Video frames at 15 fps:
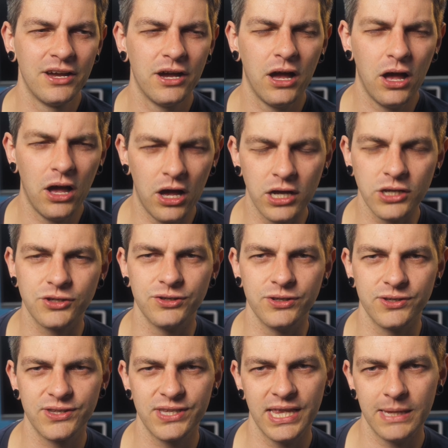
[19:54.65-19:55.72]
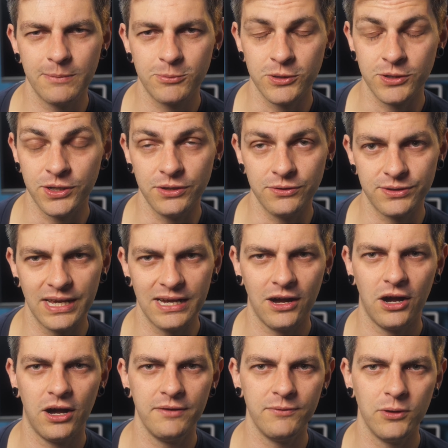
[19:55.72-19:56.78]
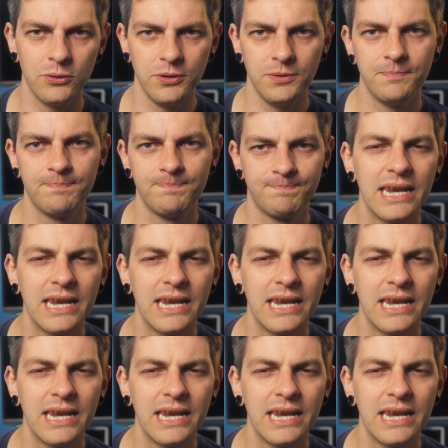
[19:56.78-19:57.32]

harshness that they produce at high volume.